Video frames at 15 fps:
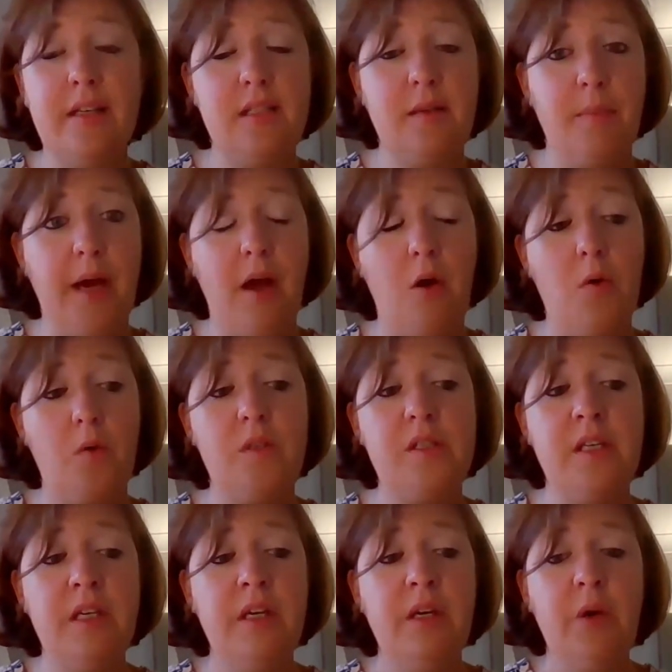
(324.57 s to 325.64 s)
It's about
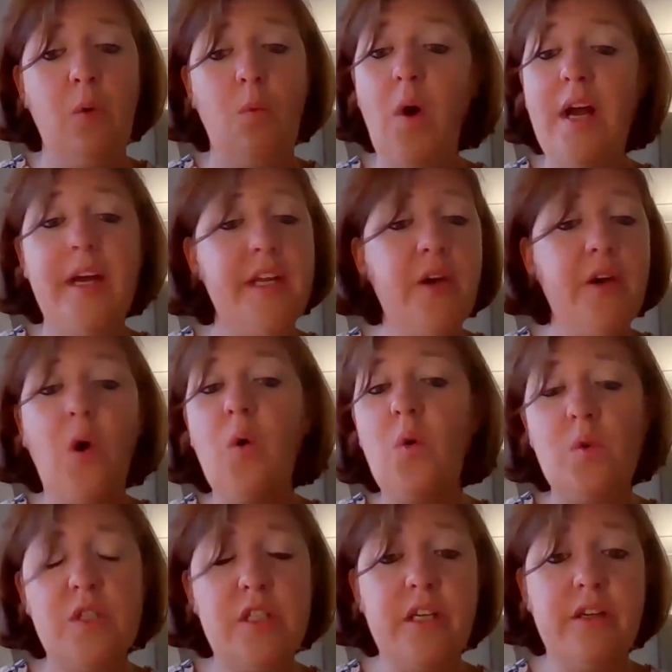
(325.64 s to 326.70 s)
where you
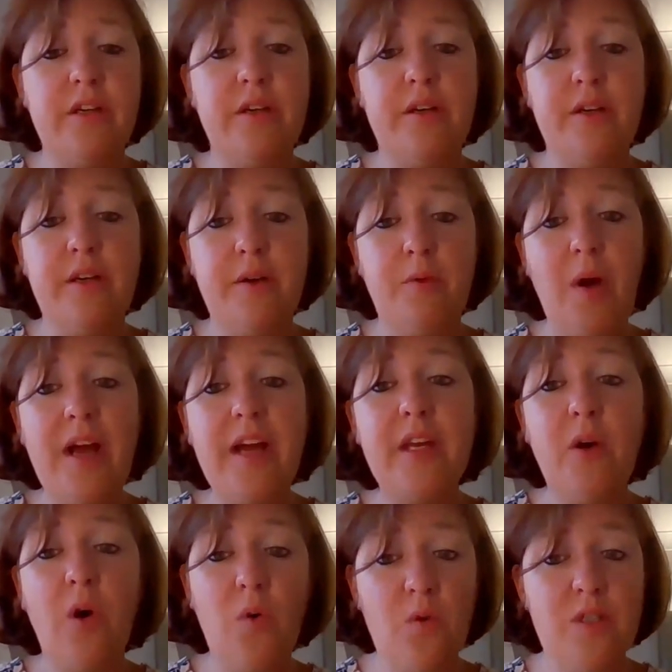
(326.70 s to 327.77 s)
hold your
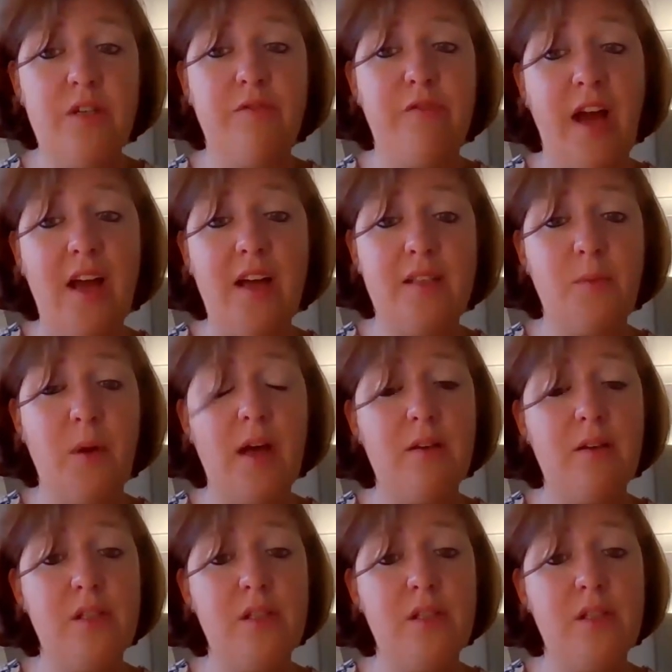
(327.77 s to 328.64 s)
fat as well.